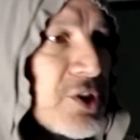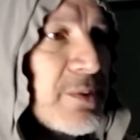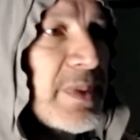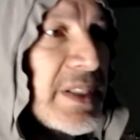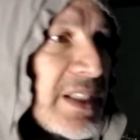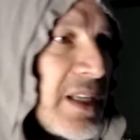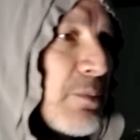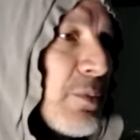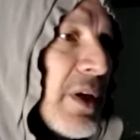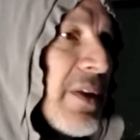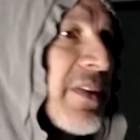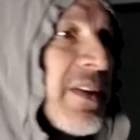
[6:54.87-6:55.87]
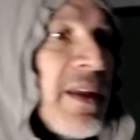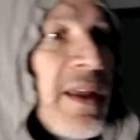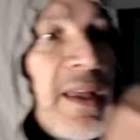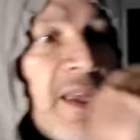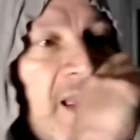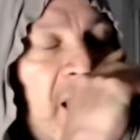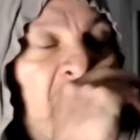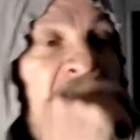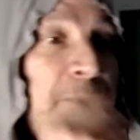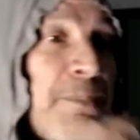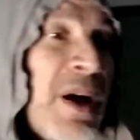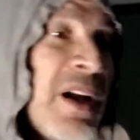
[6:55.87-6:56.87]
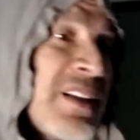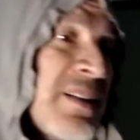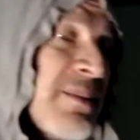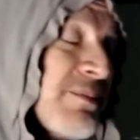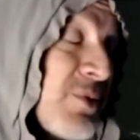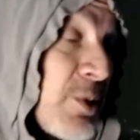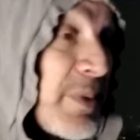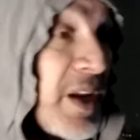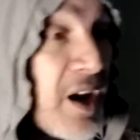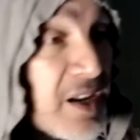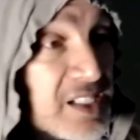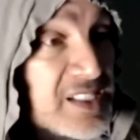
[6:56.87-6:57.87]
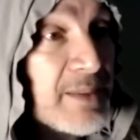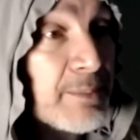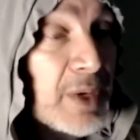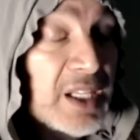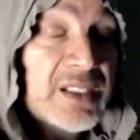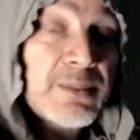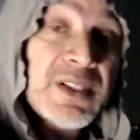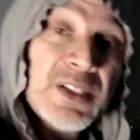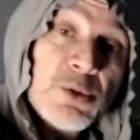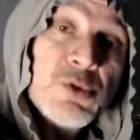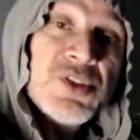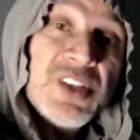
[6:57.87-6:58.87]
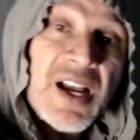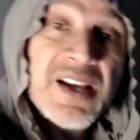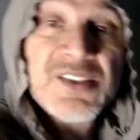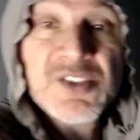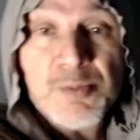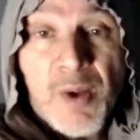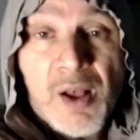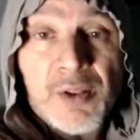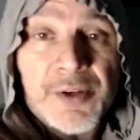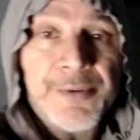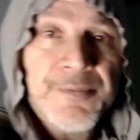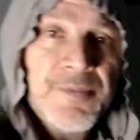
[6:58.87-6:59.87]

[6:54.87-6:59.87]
to begin with, I bought them, to be honest, I bought them a little size smaller.